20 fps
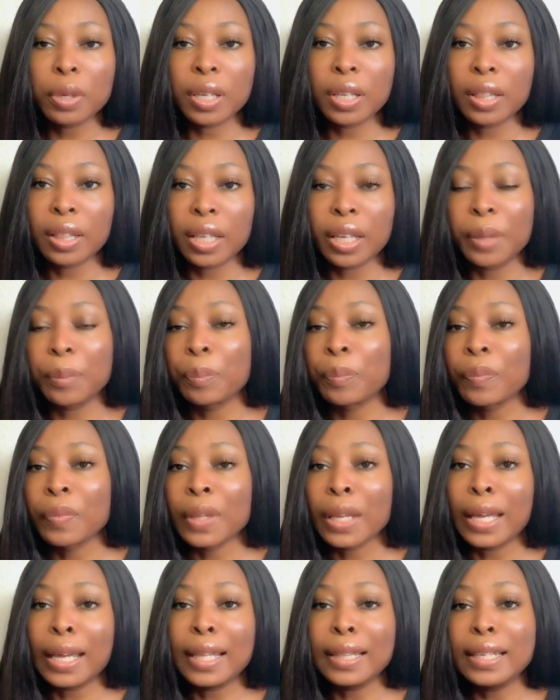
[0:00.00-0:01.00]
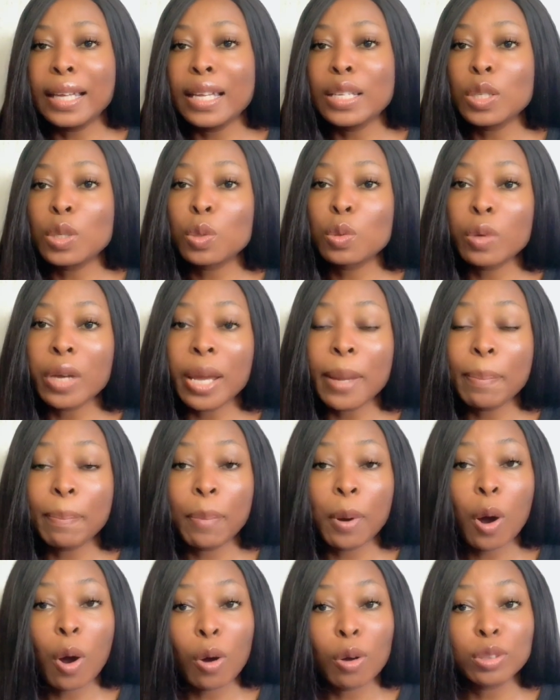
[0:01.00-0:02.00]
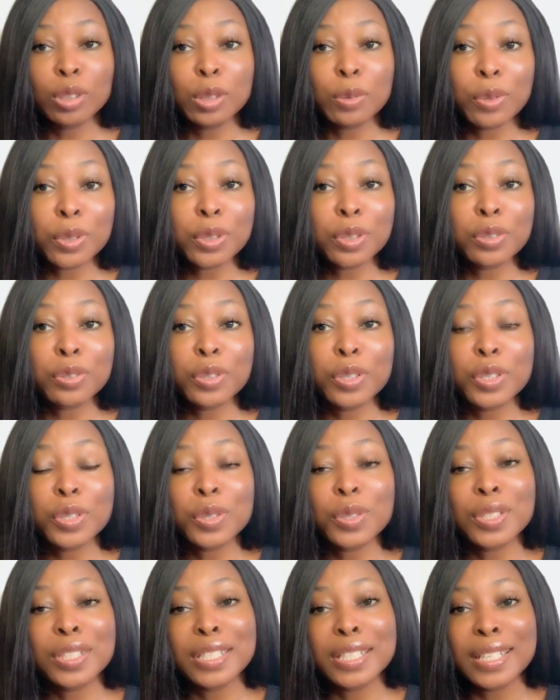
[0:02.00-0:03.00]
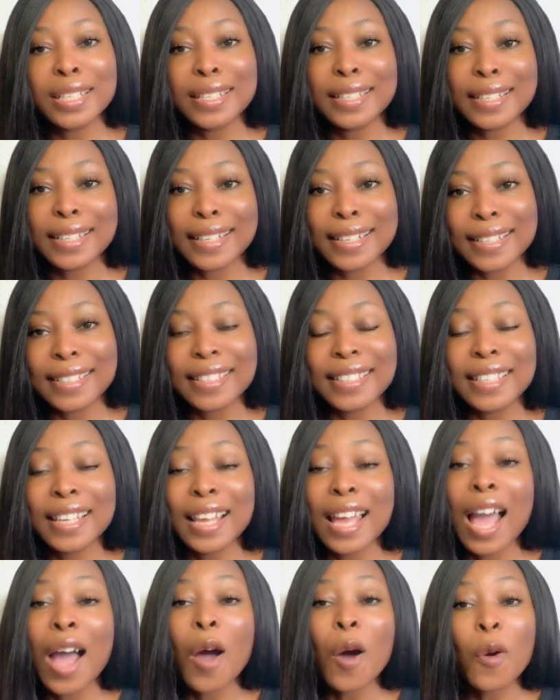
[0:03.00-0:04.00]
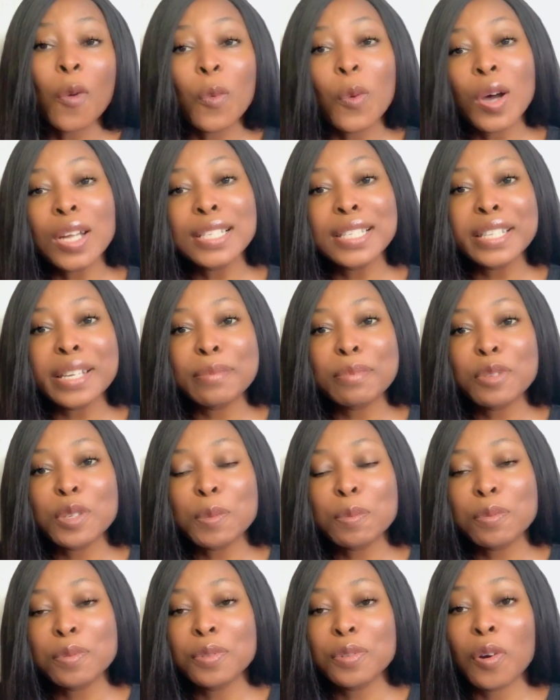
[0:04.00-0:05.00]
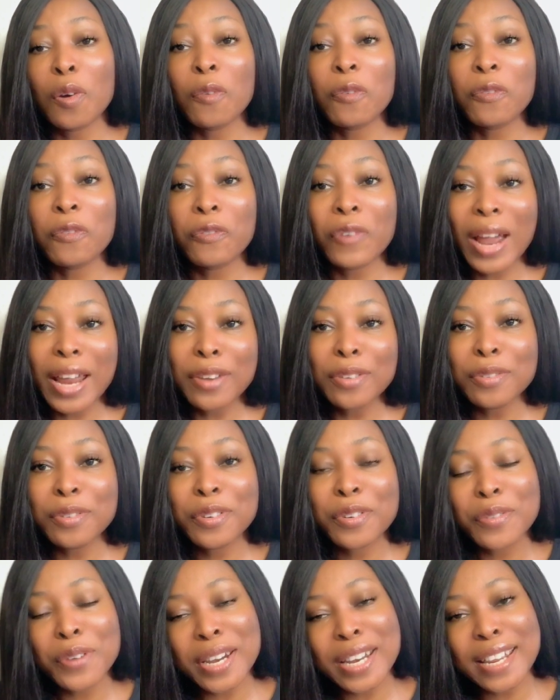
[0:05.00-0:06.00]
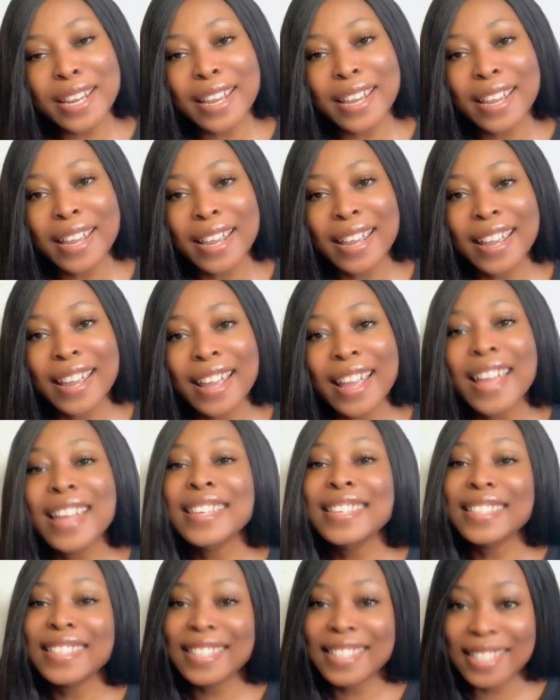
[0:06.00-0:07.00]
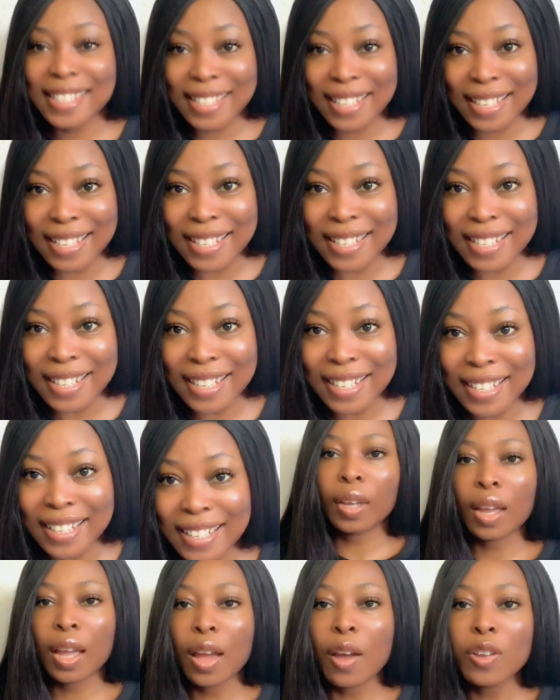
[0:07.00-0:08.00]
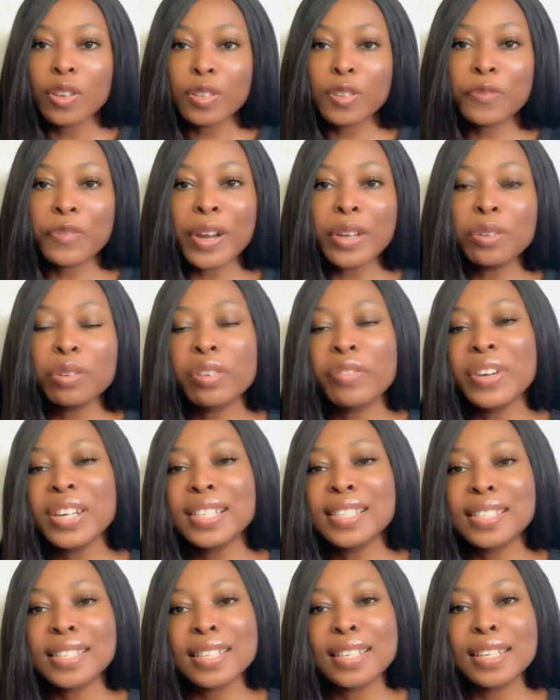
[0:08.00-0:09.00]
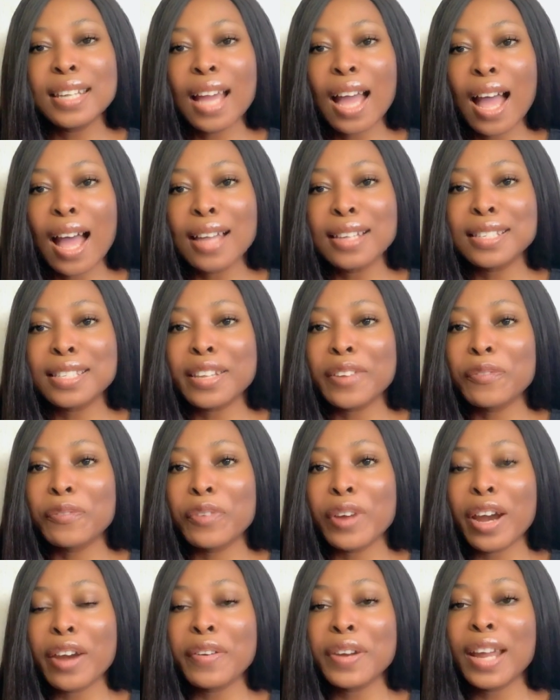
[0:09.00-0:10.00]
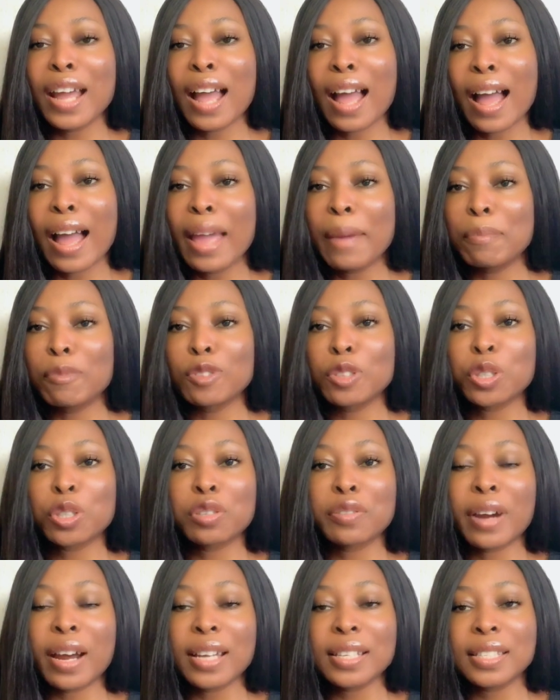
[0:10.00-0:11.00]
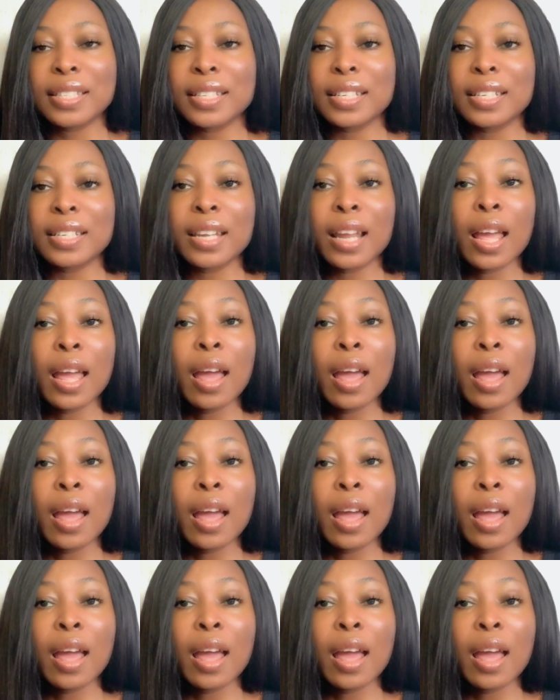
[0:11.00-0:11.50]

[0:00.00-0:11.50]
in there, and then to a pot, what you're going to need is 1 tablespoon of fenugreek seed. So fenugreek seed has a very high moisturizing